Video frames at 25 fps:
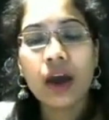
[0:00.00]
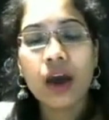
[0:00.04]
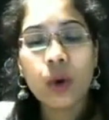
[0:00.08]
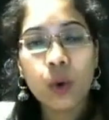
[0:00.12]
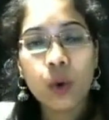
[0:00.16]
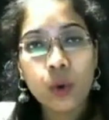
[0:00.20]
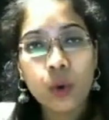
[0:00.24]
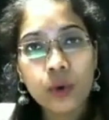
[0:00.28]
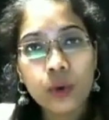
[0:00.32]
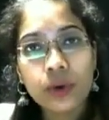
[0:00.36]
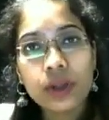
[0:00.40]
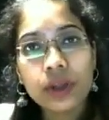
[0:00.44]

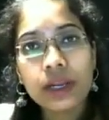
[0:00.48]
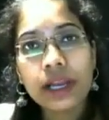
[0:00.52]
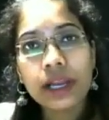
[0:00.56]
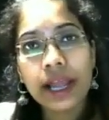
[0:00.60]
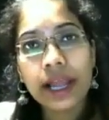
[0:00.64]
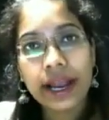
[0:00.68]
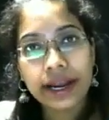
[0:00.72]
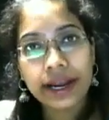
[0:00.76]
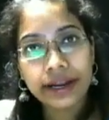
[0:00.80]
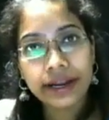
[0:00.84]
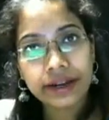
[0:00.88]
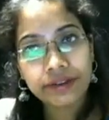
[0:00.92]
oral
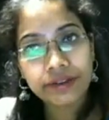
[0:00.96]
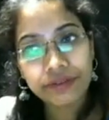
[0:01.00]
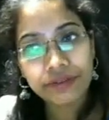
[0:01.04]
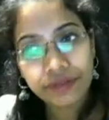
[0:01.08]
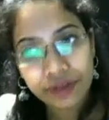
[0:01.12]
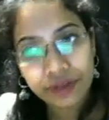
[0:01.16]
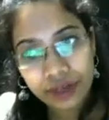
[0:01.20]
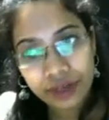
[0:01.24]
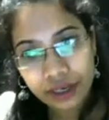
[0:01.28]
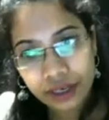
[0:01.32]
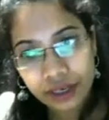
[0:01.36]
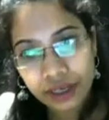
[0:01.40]

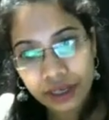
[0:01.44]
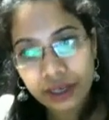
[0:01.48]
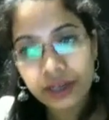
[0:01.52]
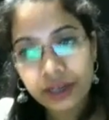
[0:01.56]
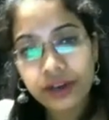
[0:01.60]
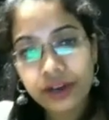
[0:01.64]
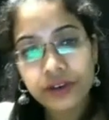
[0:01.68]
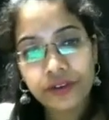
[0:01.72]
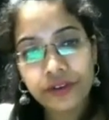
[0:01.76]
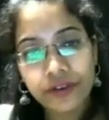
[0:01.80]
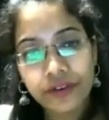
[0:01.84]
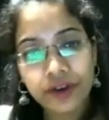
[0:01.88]
antifungal
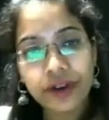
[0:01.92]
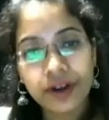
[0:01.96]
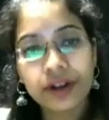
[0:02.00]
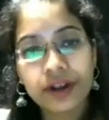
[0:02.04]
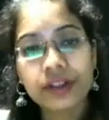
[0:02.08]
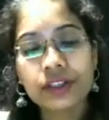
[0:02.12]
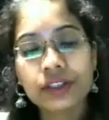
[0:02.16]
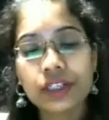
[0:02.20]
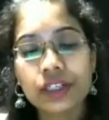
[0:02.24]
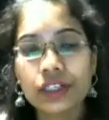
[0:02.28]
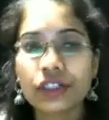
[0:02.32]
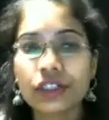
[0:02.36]

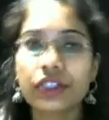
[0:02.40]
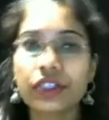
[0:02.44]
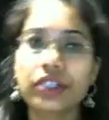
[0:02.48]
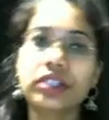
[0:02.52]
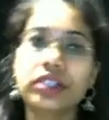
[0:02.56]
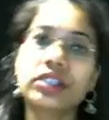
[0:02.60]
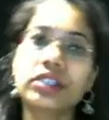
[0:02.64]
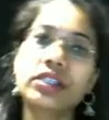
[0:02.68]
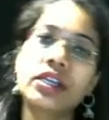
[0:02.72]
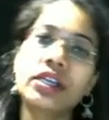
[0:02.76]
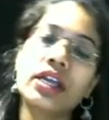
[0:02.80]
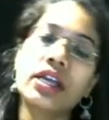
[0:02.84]
drug such
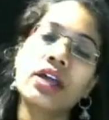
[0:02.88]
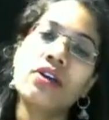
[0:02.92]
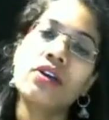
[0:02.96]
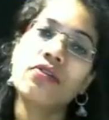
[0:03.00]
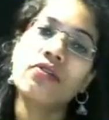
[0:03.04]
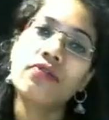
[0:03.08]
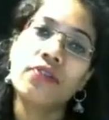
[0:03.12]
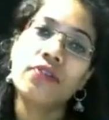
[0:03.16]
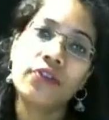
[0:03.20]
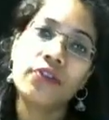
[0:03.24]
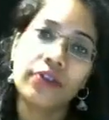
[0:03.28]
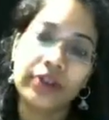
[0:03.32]
as
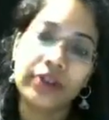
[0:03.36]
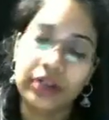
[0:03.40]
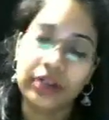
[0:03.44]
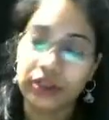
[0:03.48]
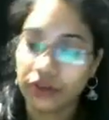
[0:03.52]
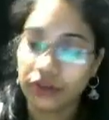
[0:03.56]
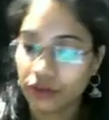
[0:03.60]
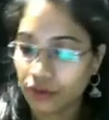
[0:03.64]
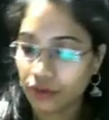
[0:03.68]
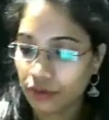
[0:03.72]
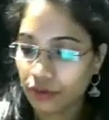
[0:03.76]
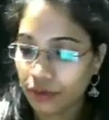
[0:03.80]

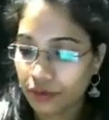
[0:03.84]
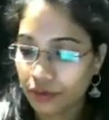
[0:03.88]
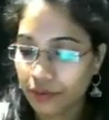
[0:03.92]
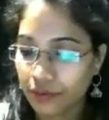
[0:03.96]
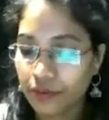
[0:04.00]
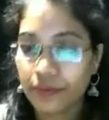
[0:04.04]
fluconazole.